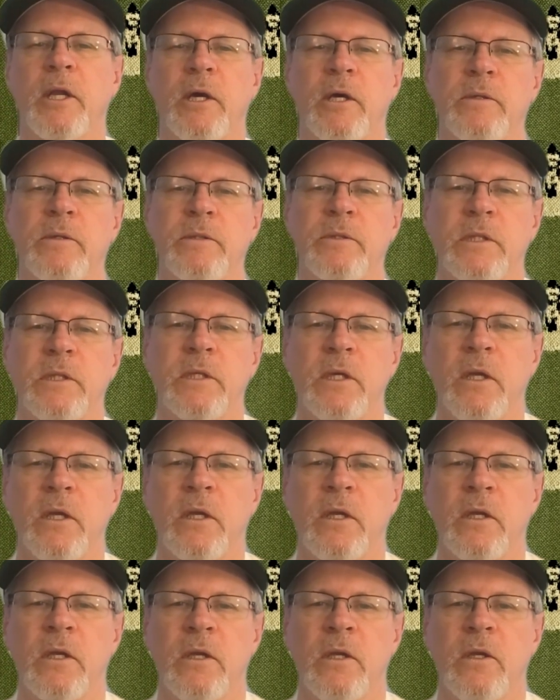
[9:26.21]
goes
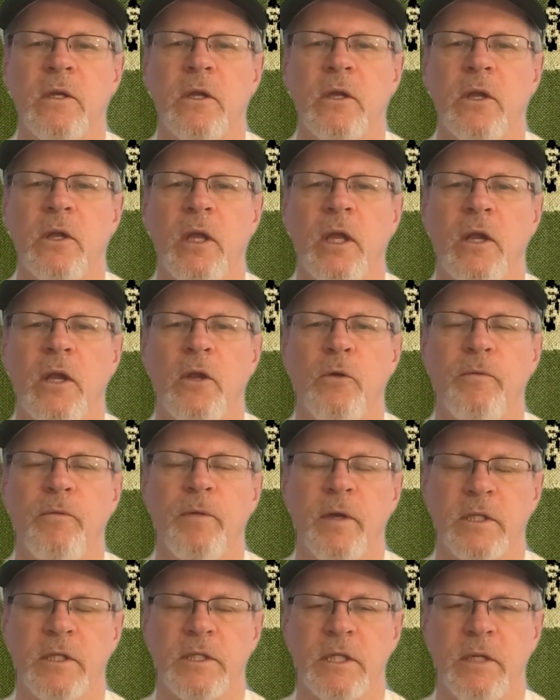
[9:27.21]
and who
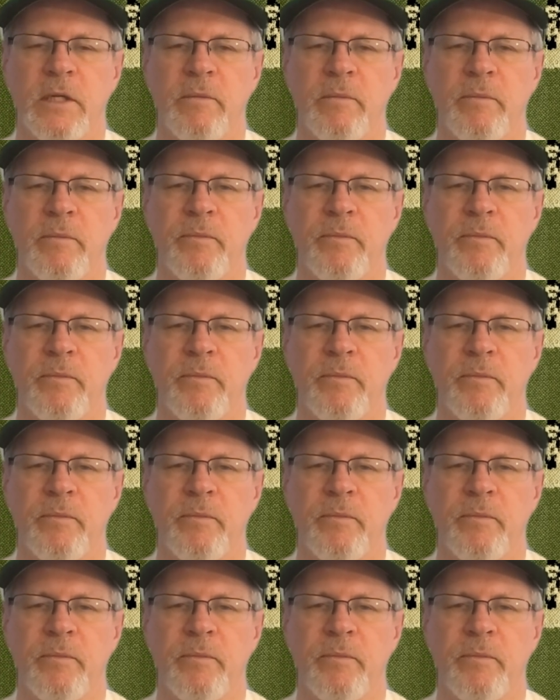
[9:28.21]
fields it.